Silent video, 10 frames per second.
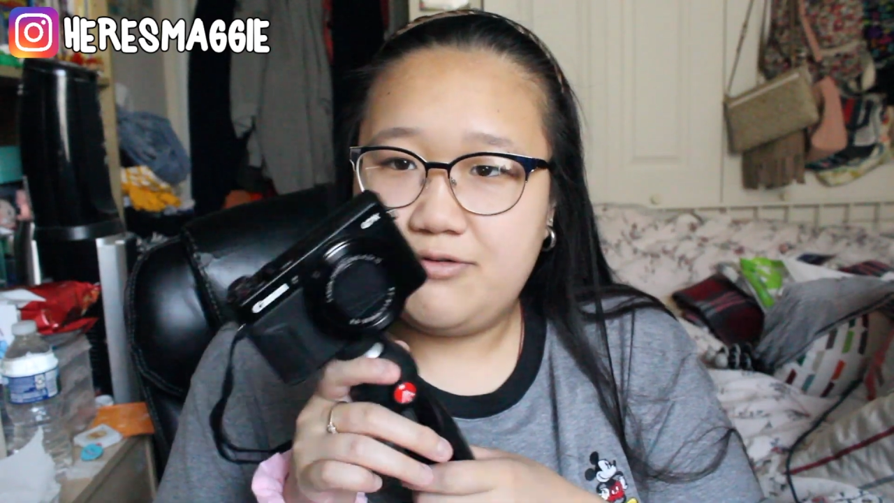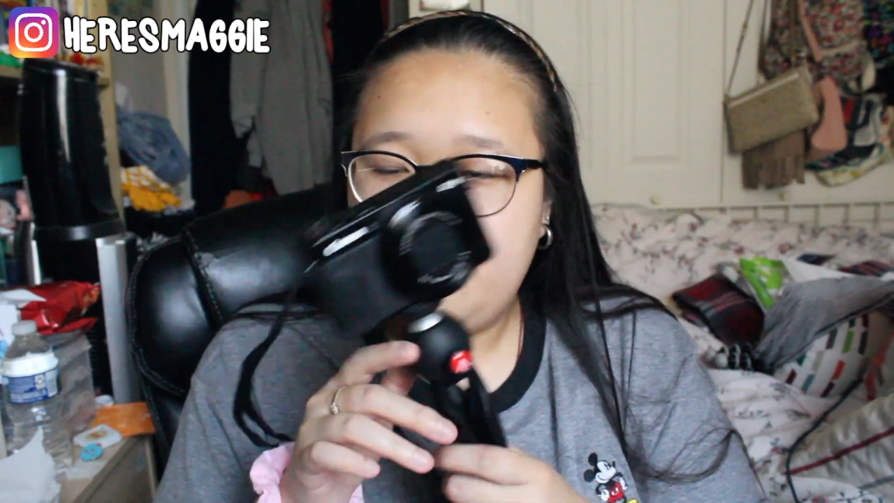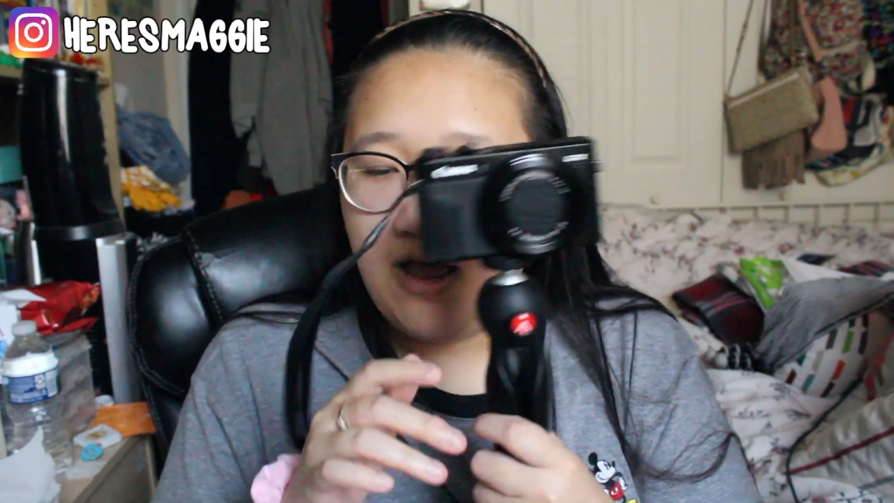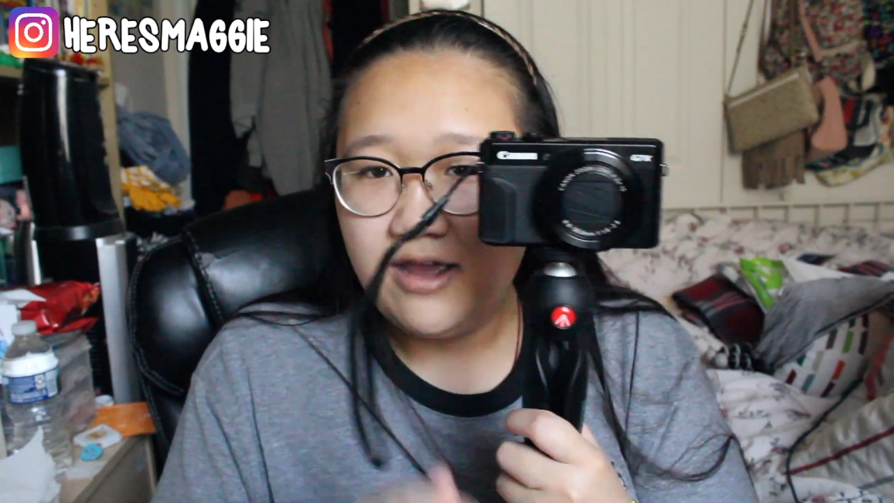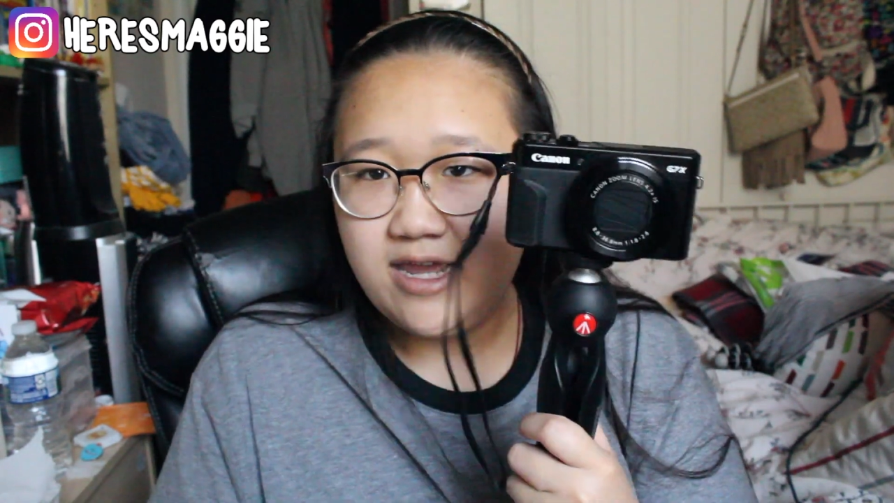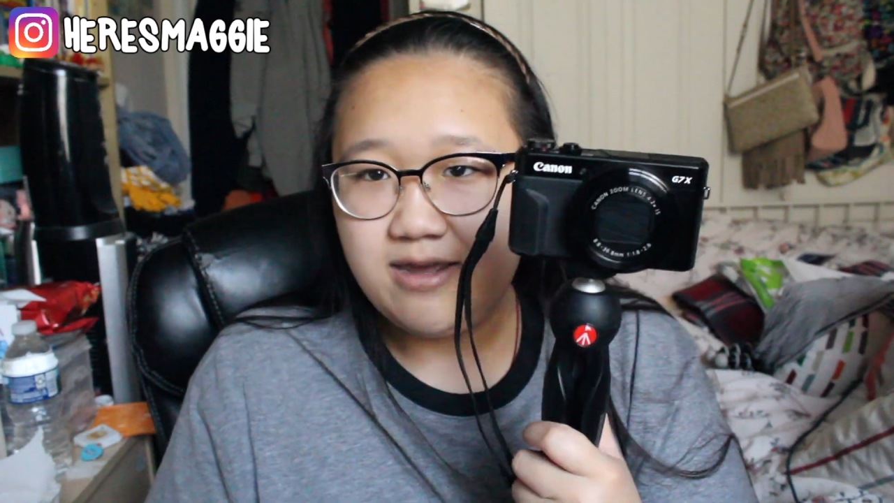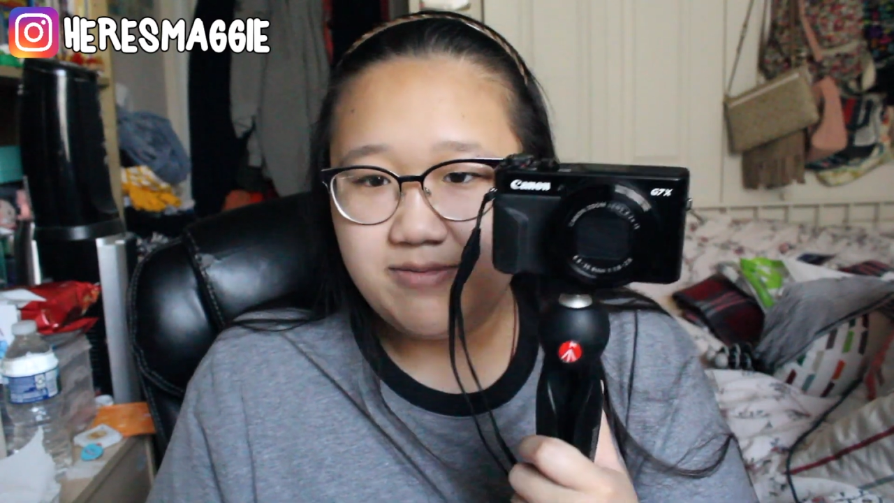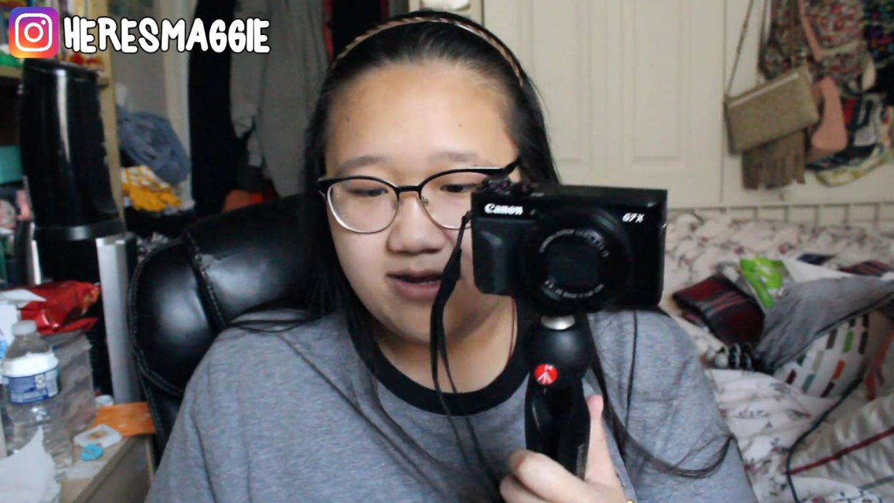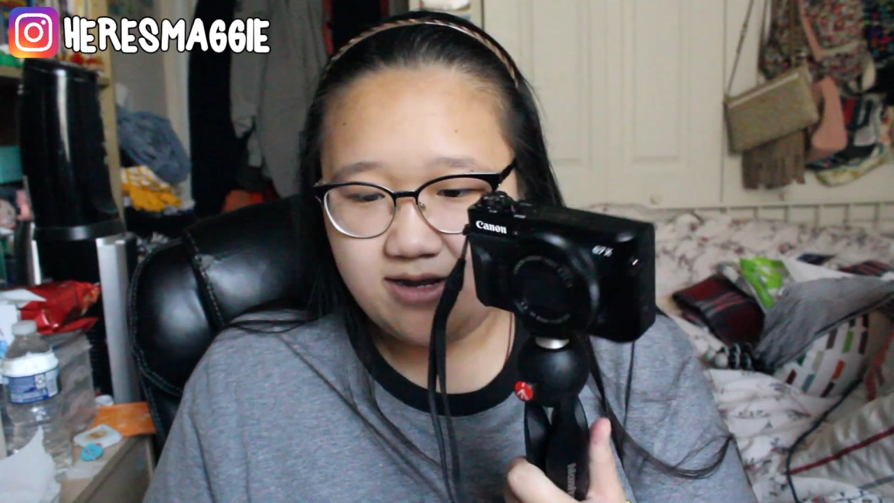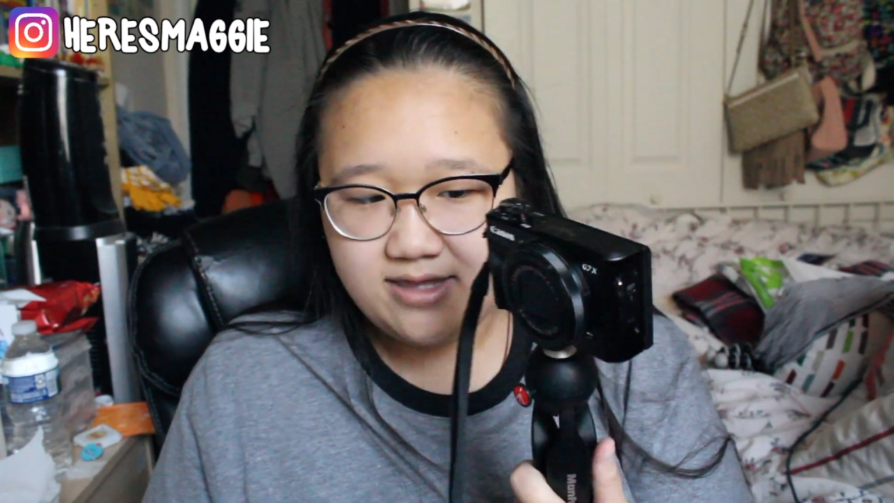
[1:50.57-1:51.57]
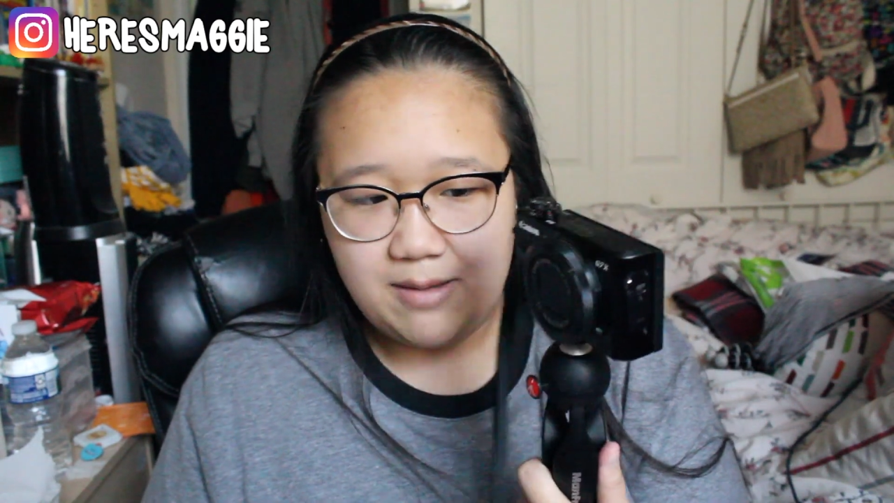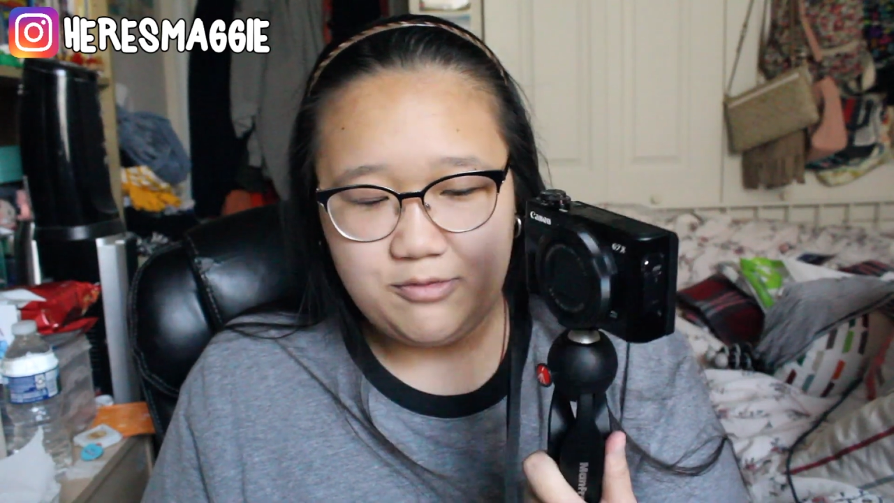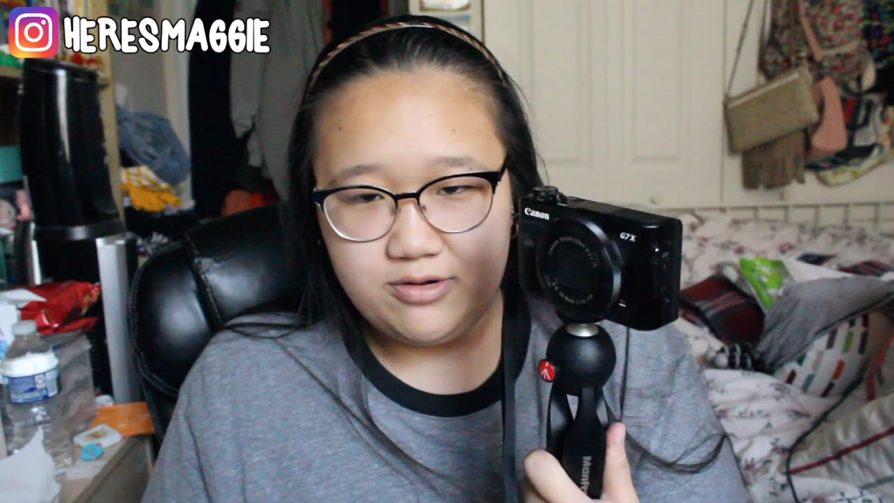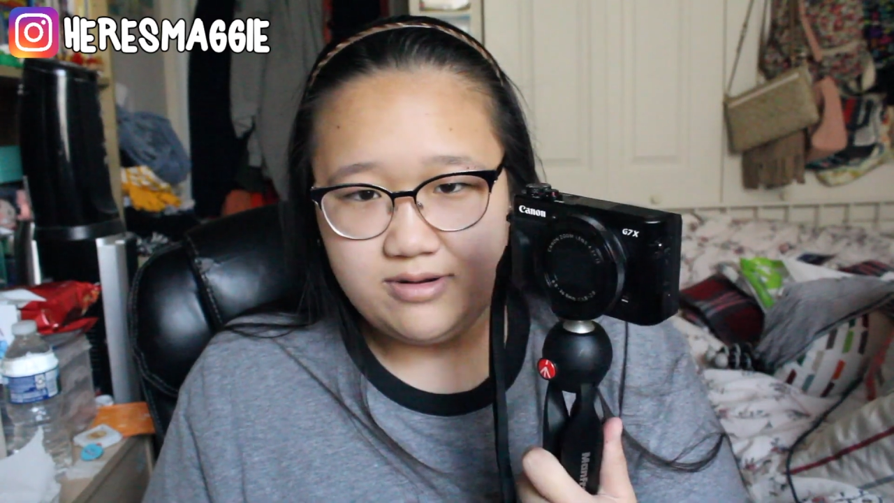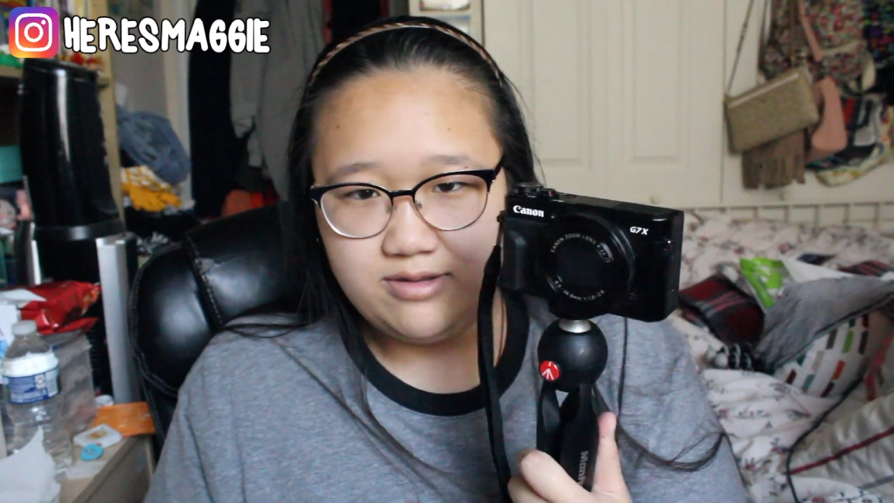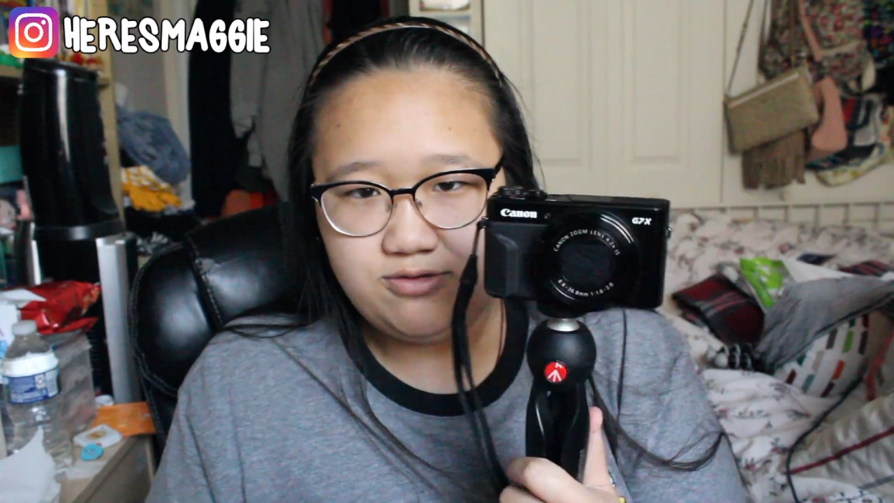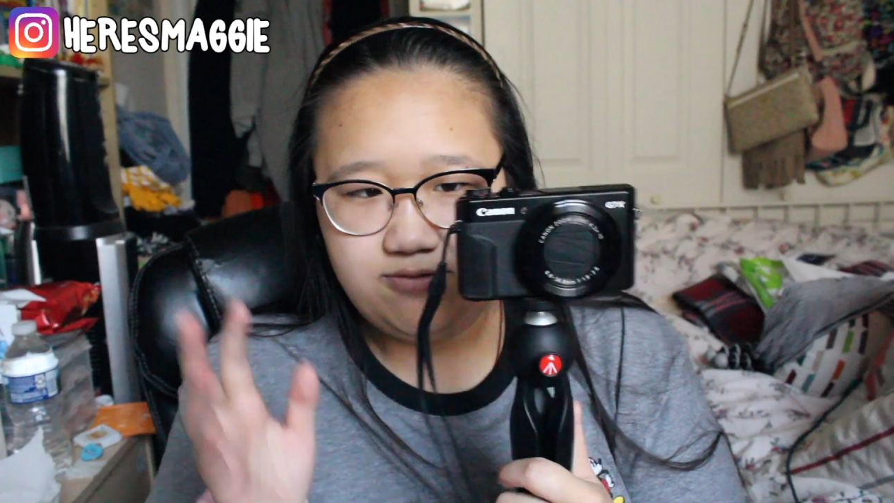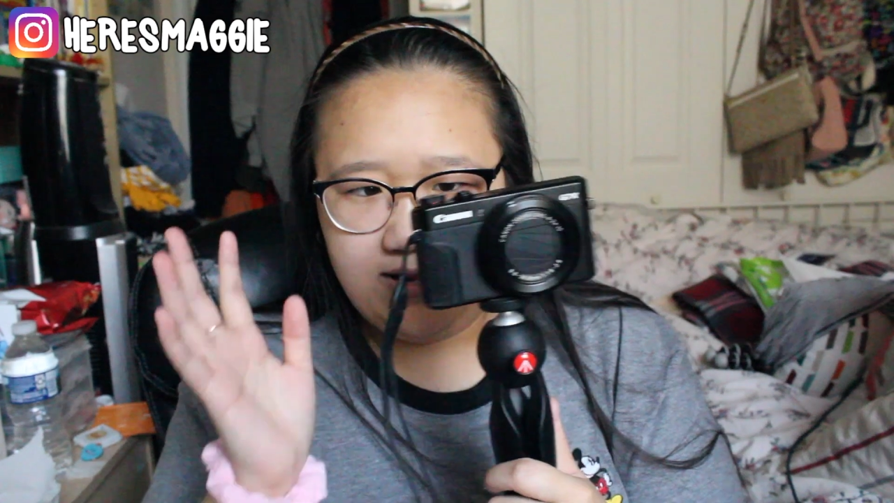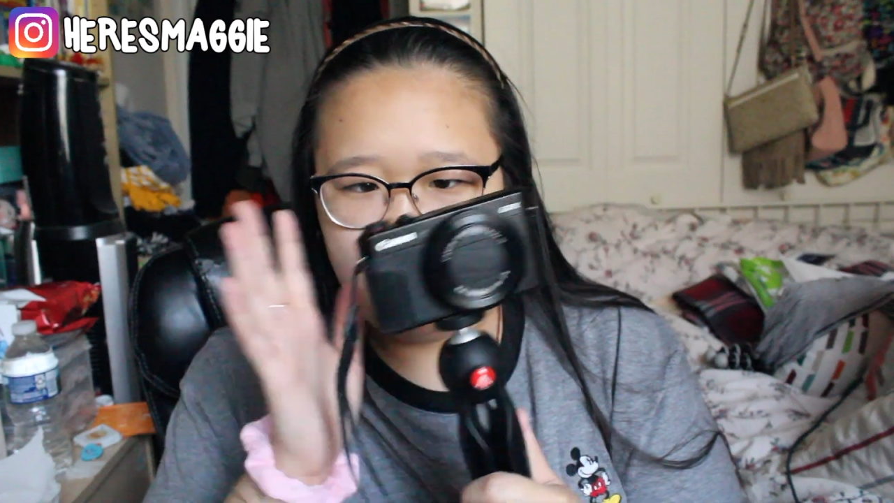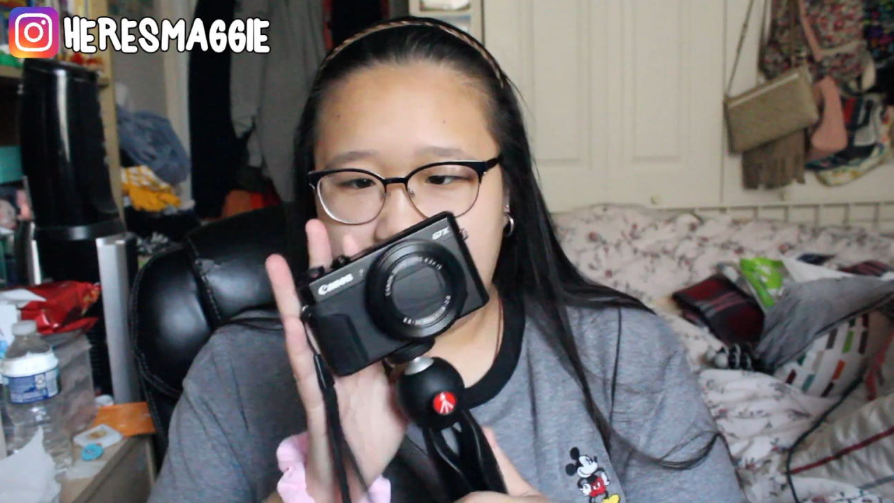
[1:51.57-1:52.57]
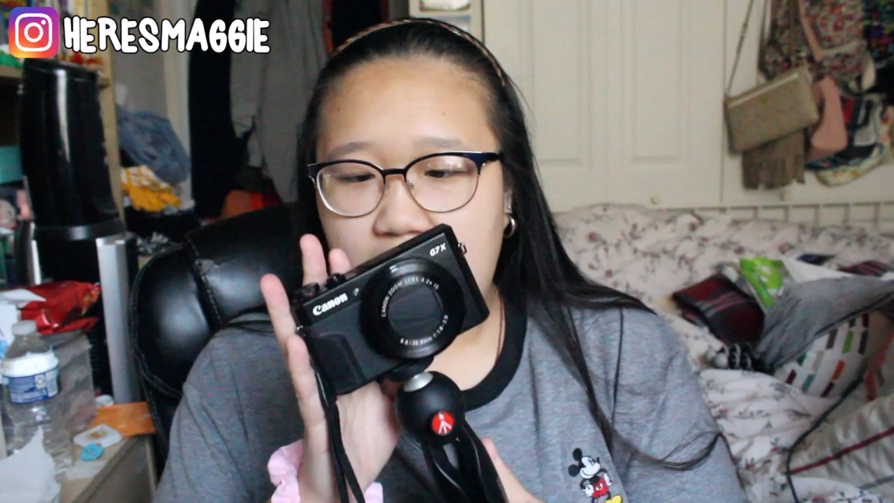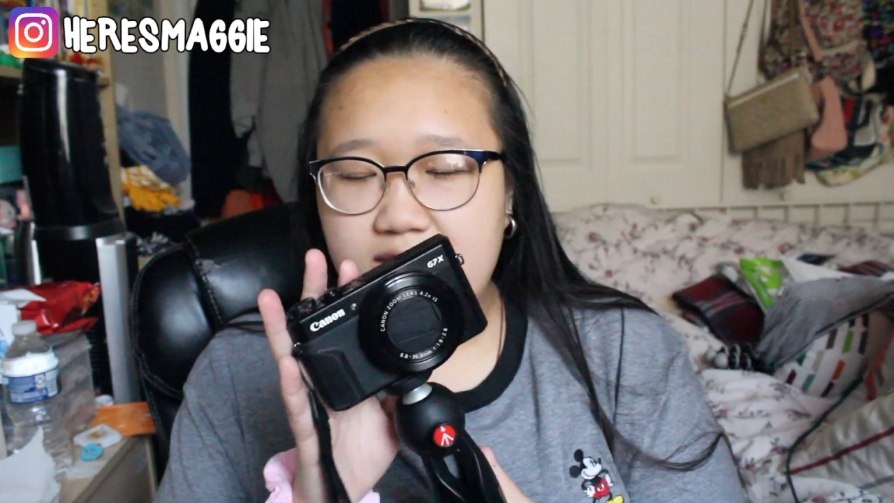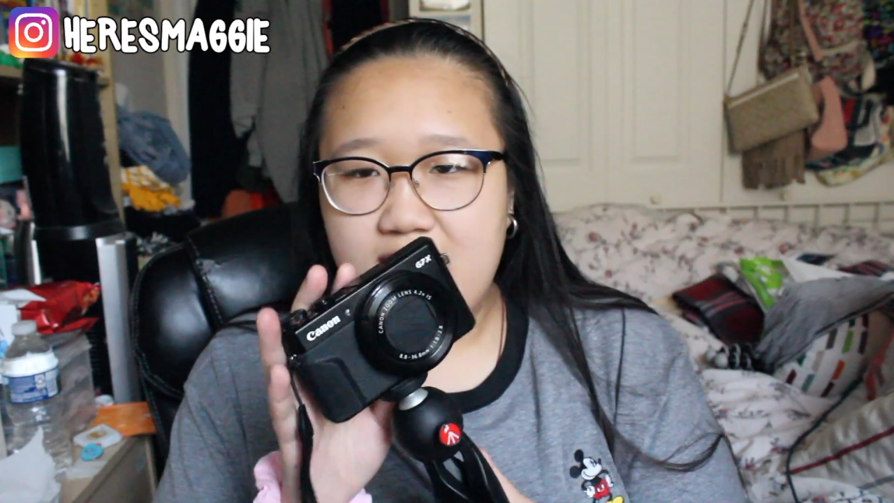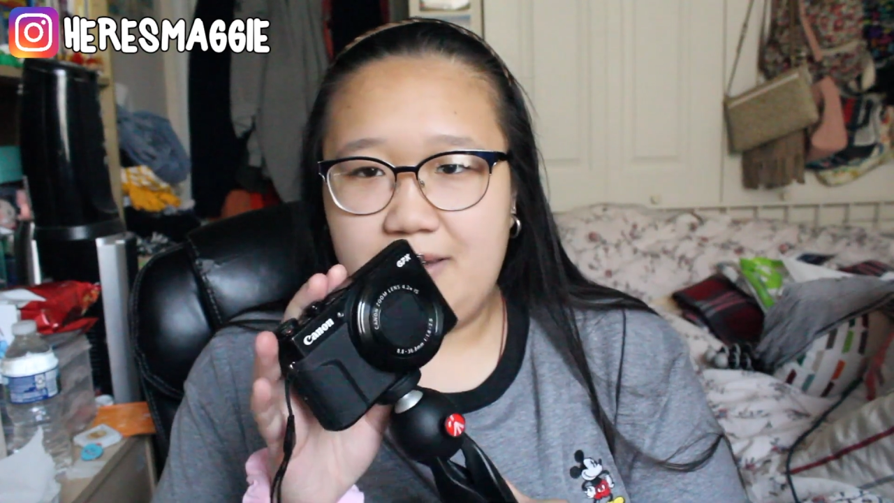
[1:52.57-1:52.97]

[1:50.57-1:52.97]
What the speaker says: vlogging because I'm going to do a lot of vlogging.